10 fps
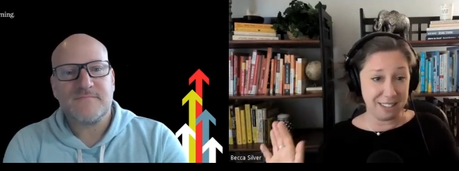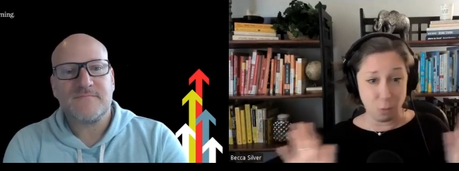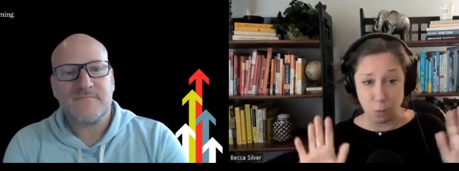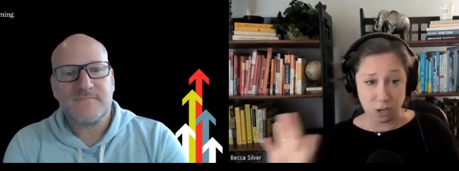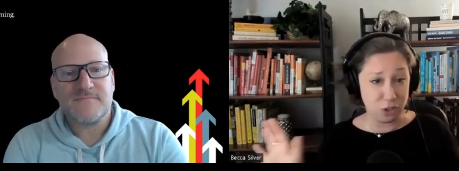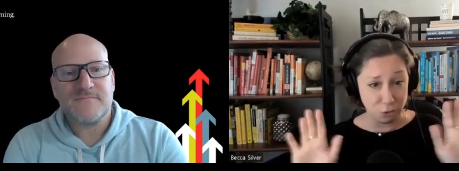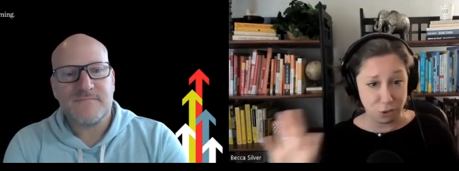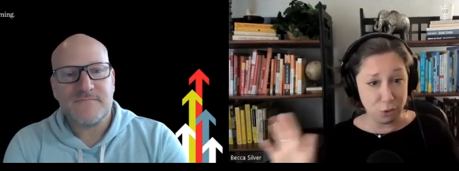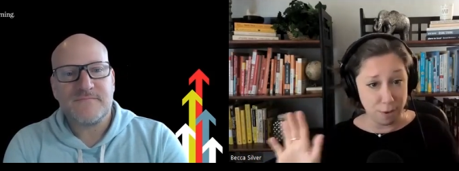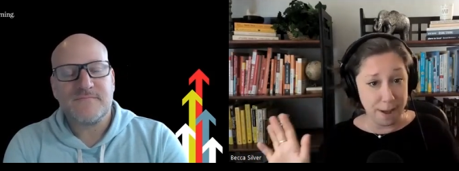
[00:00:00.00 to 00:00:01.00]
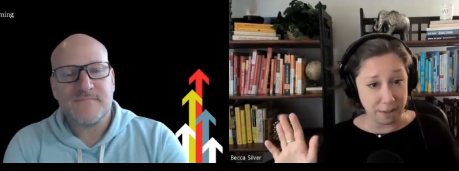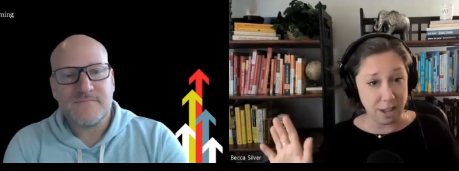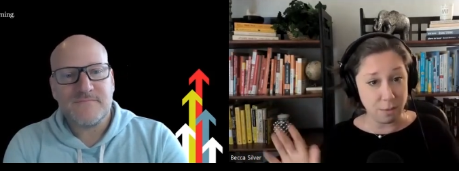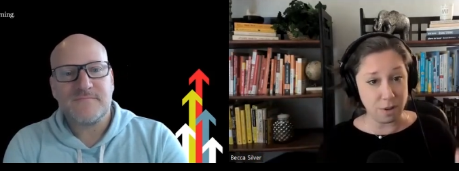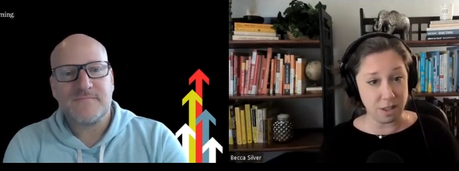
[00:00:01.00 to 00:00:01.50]
Speaker 1: has some weird juju
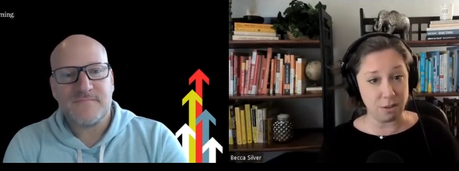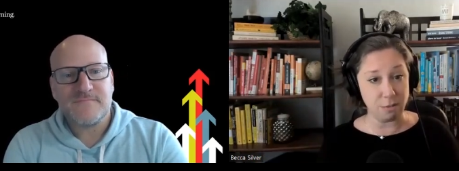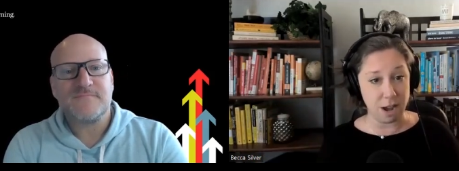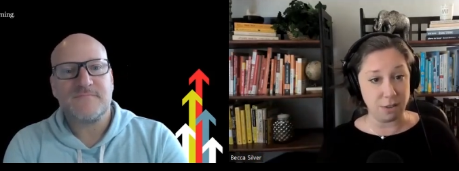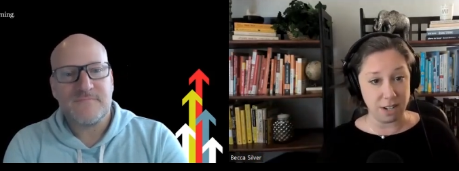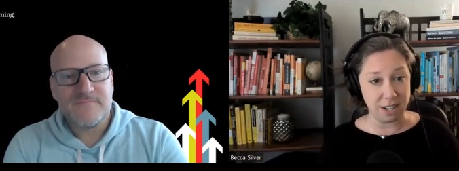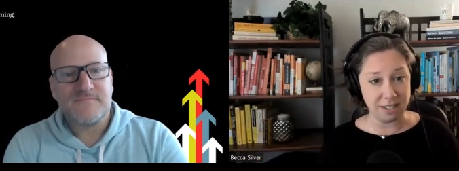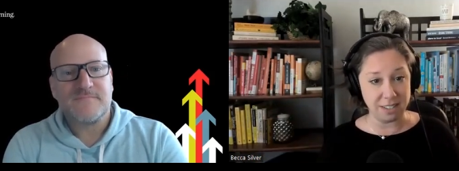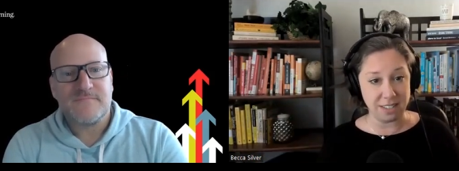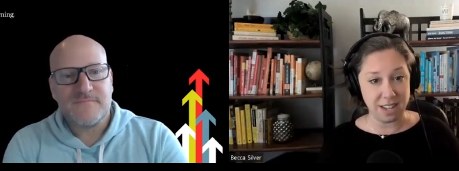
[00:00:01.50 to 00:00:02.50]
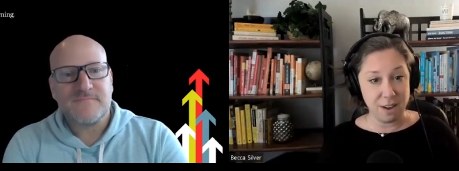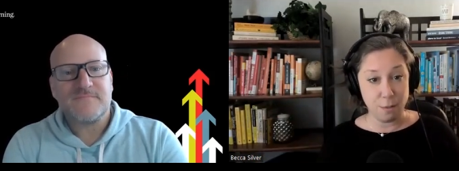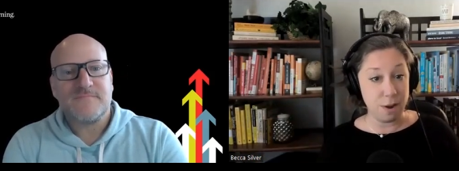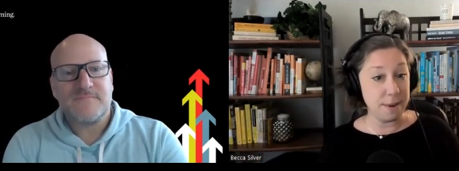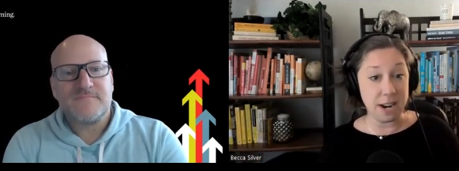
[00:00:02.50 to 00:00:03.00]
about them when they're around us.
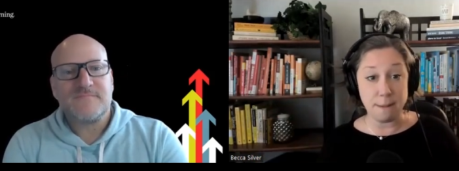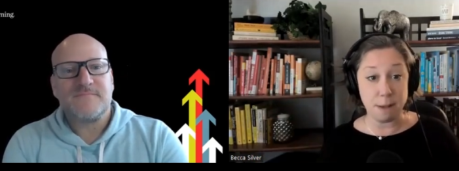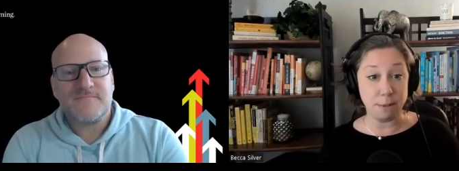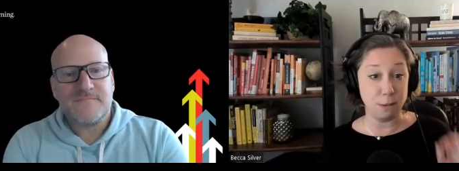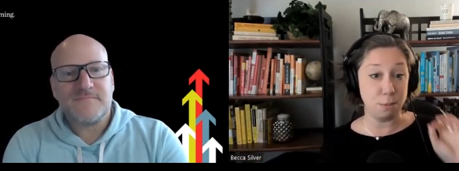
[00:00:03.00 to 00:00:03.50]
We might not be